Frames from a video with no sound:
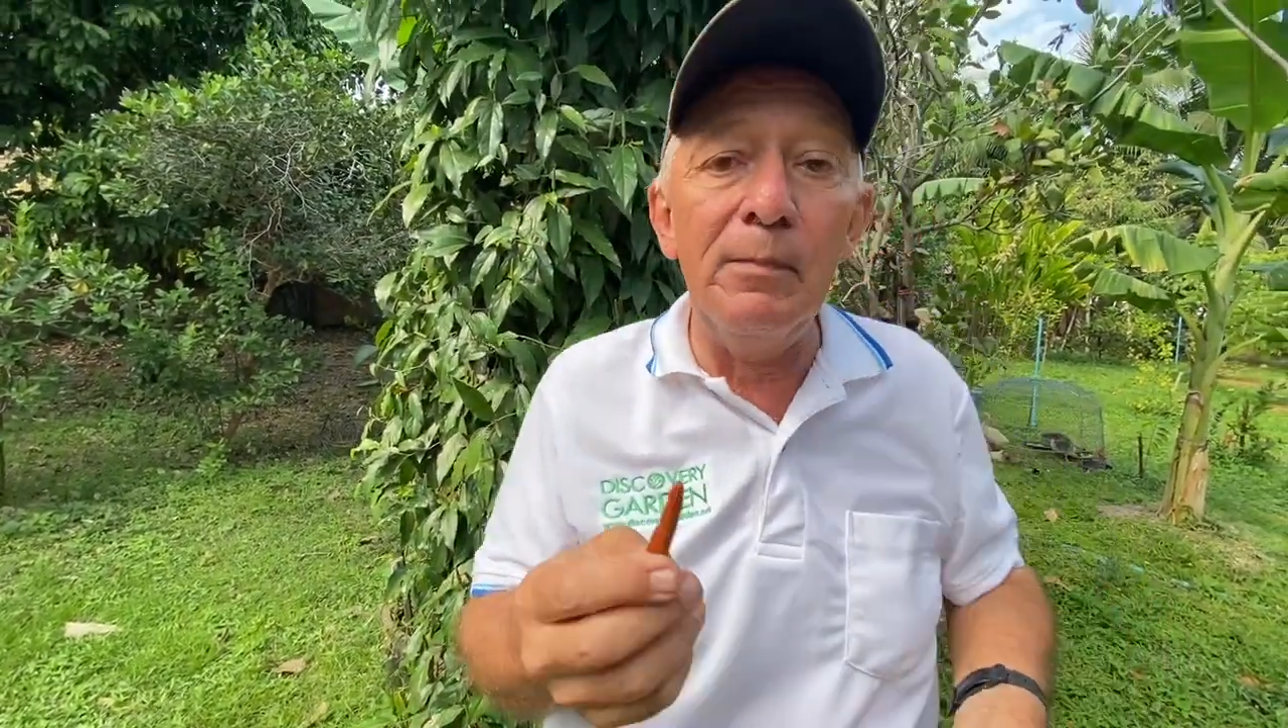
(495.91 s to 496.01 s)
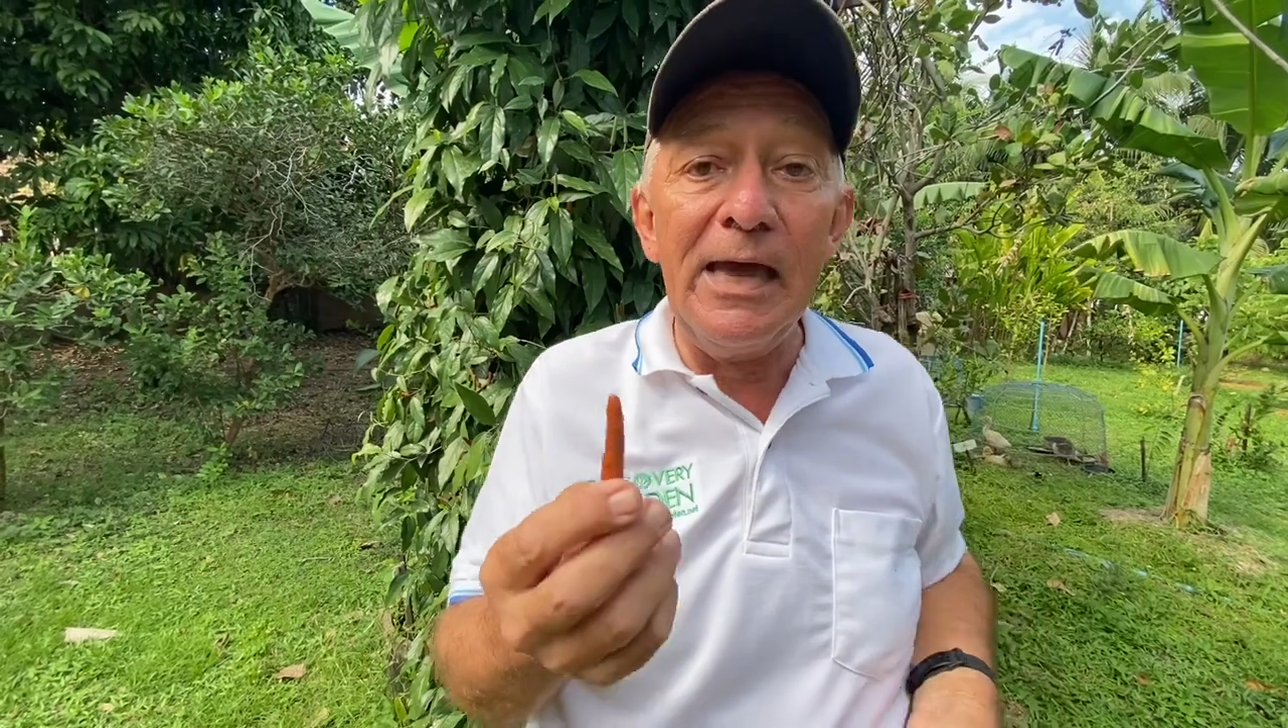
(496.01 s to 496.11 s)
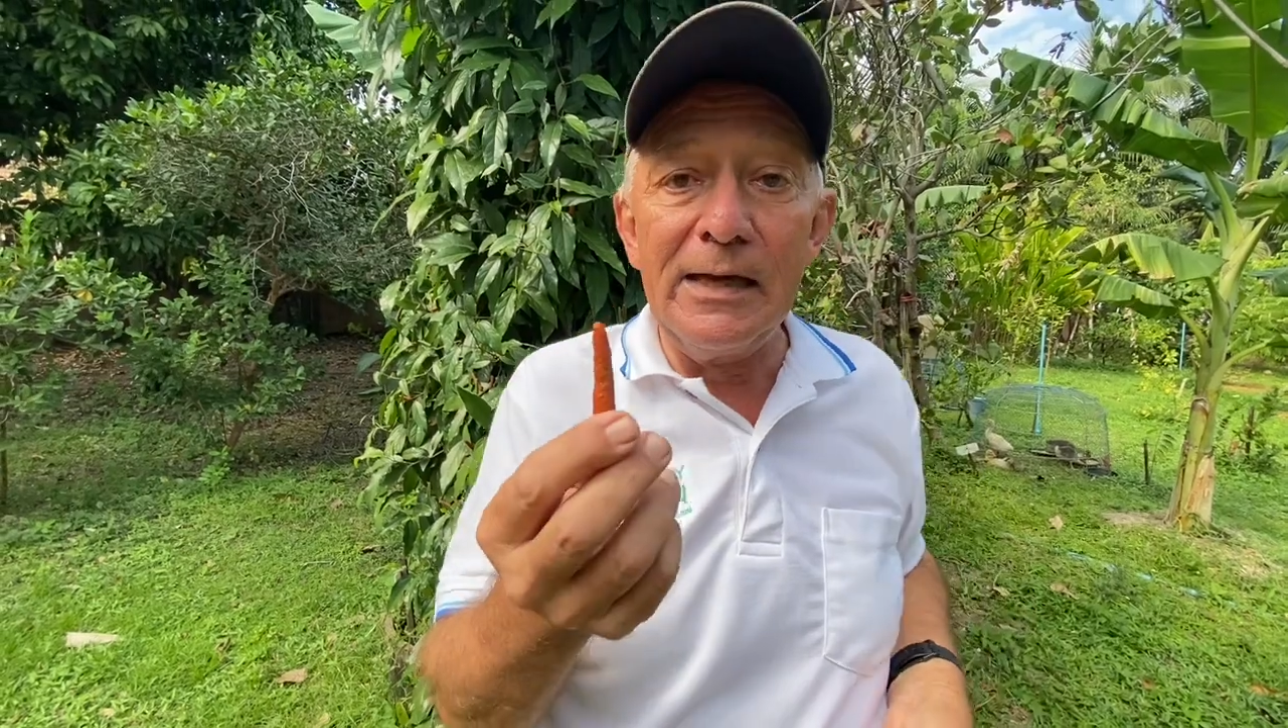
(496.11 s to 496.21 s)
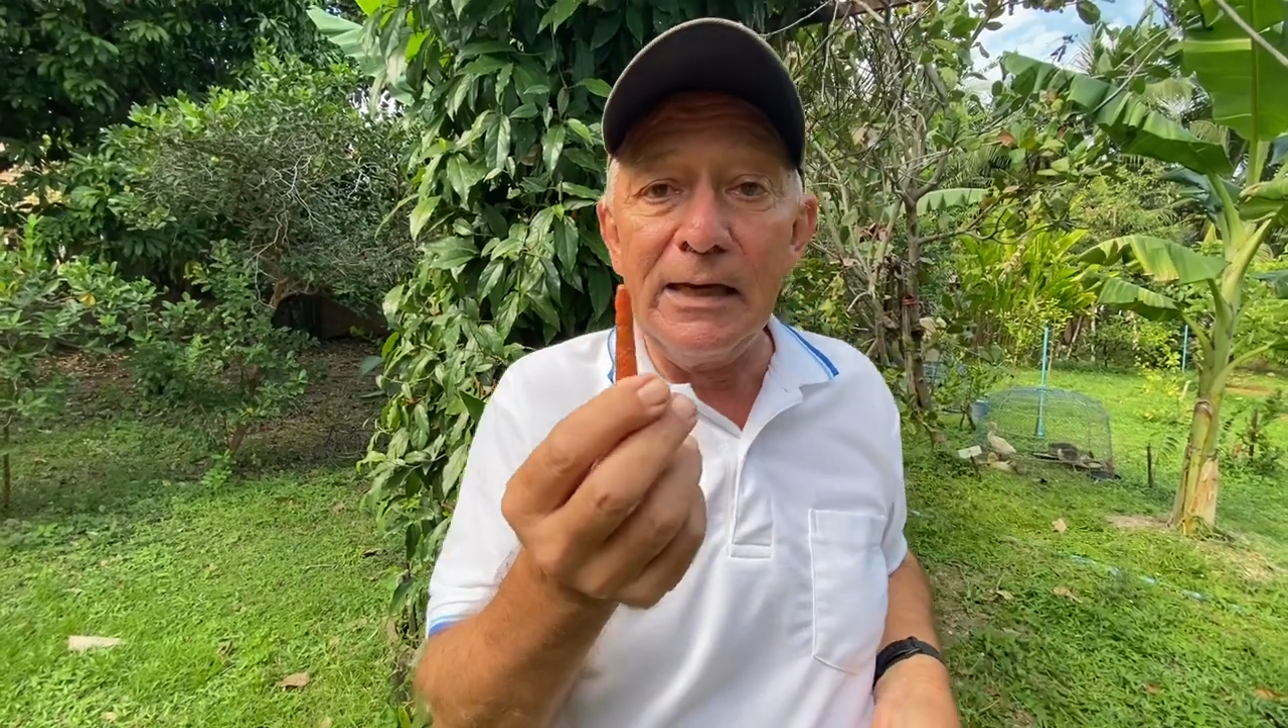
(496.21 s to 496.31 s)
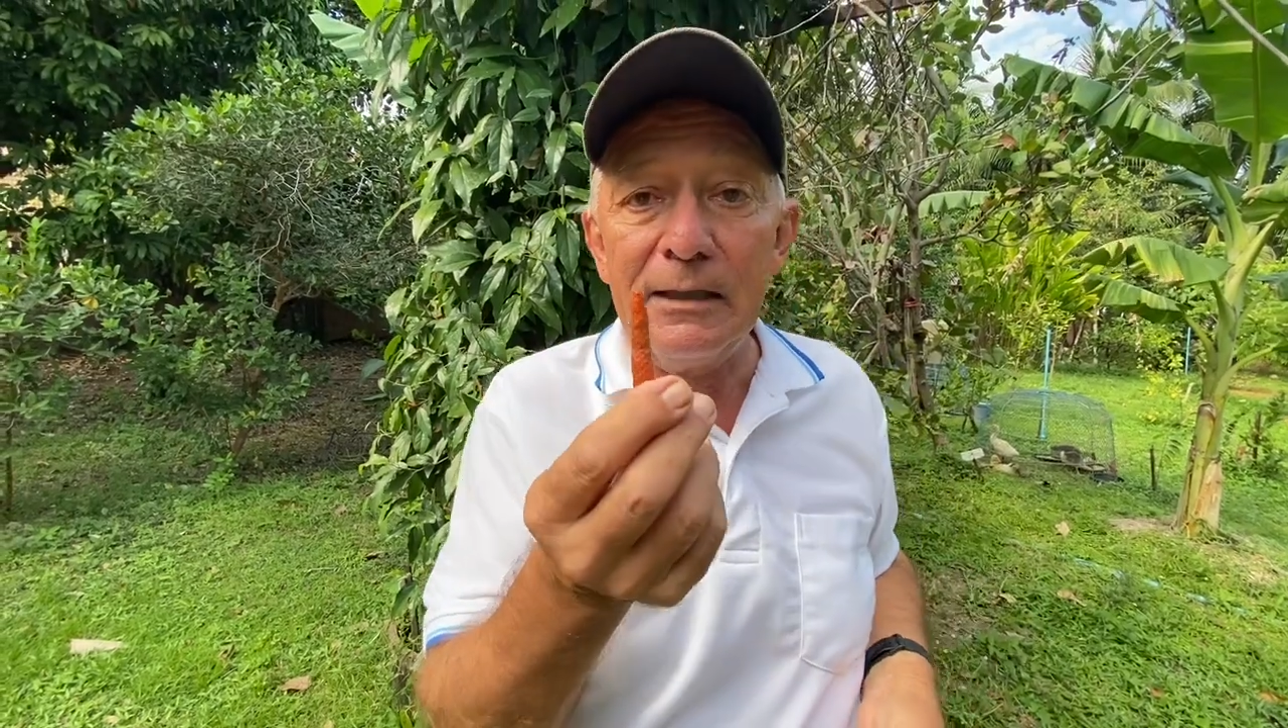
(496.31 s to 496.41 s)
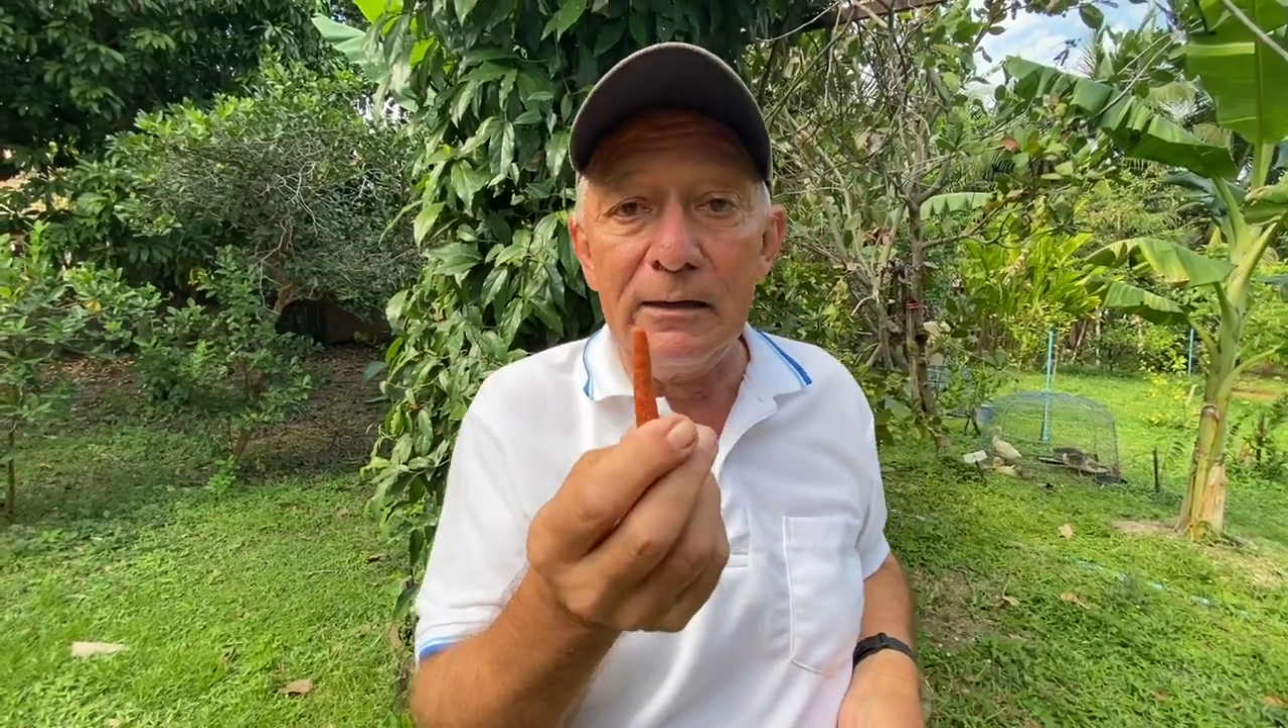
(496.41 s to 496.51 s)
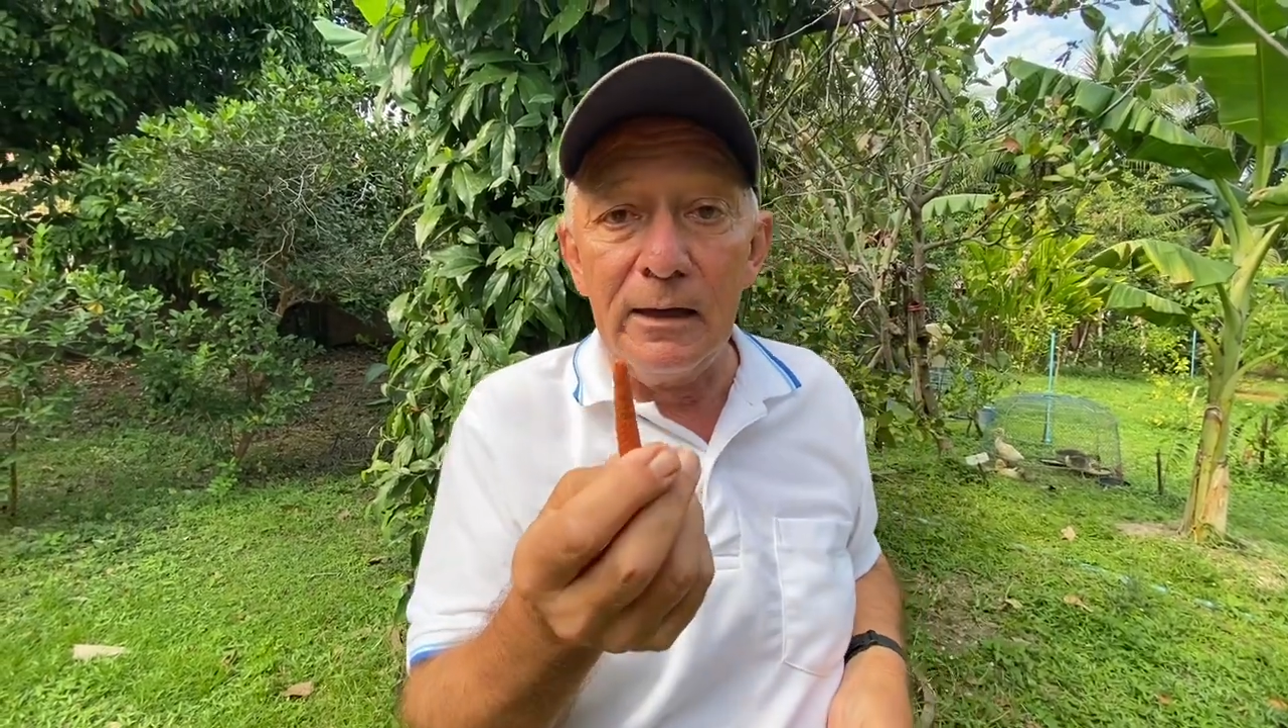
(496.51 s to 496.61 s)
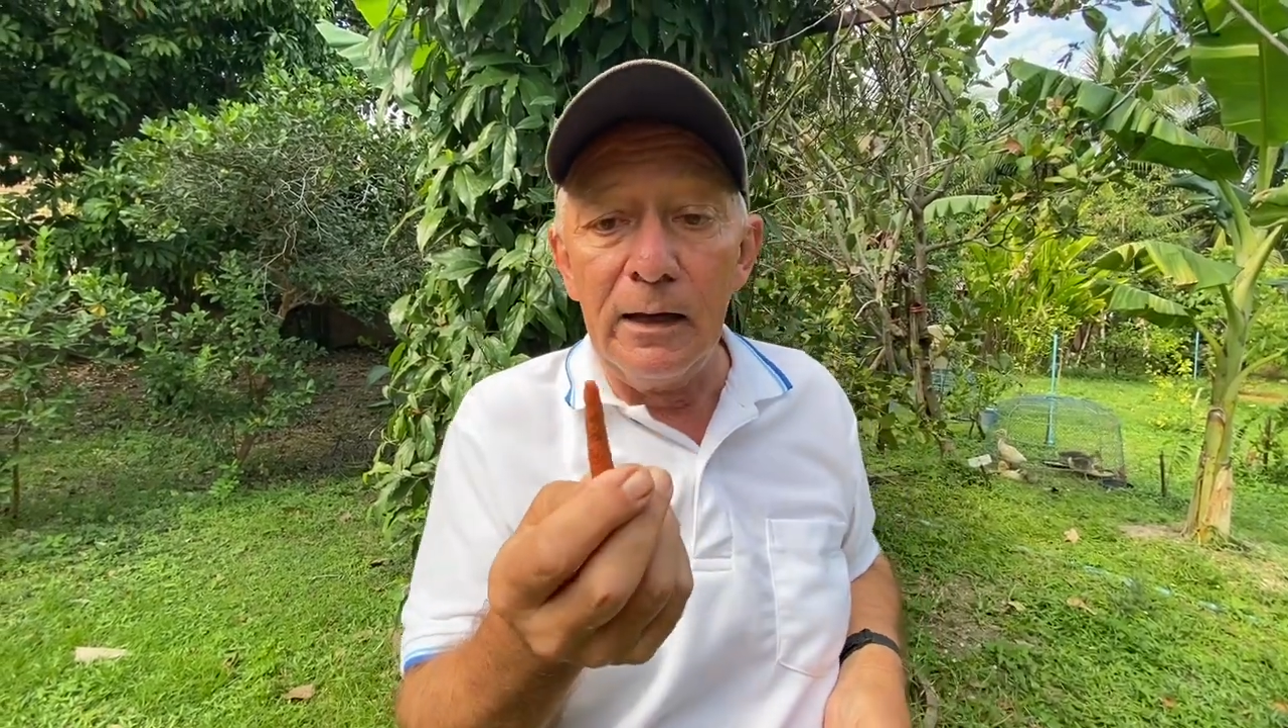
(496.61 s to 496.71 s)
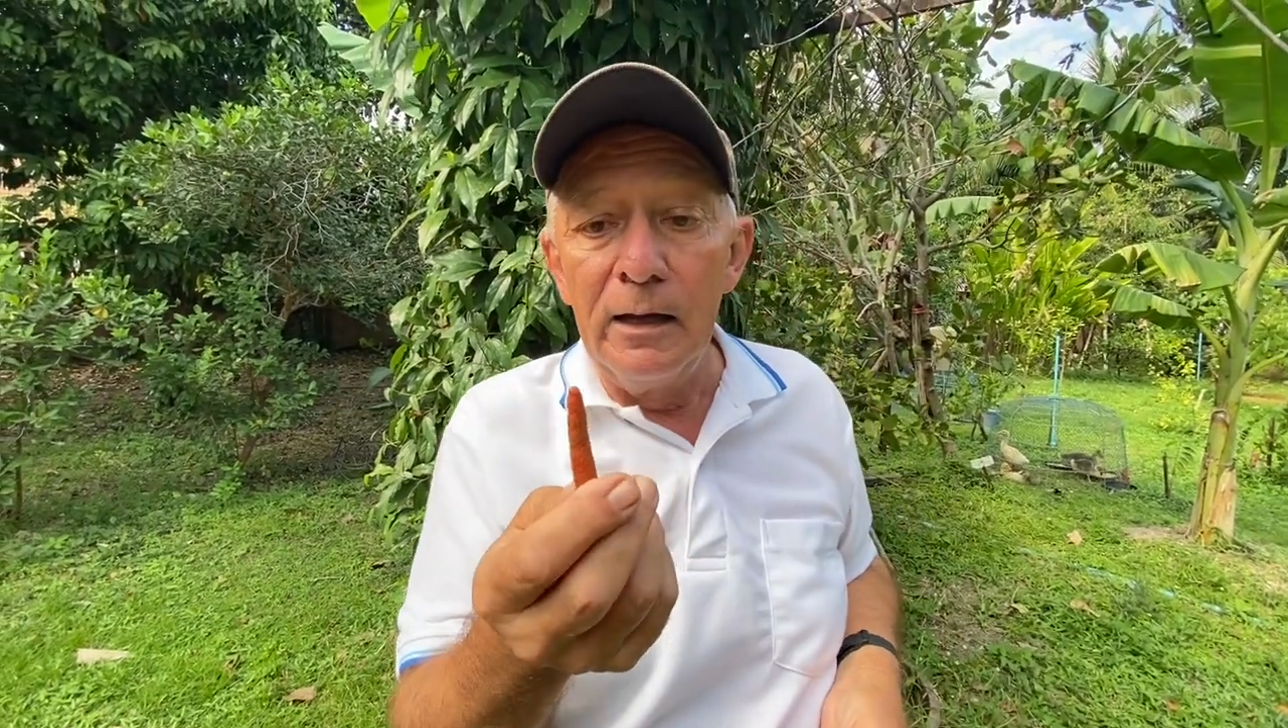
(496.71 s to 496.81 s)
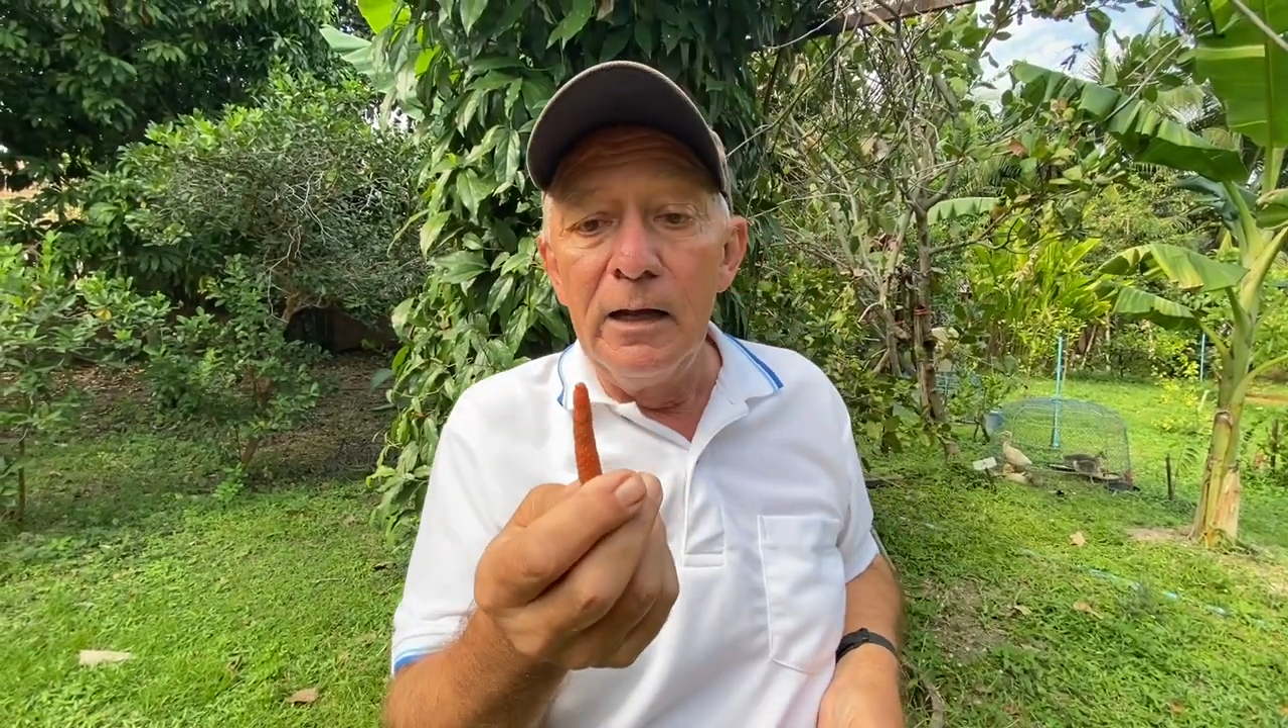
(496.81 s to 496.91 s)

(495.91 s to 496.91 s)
make it uh,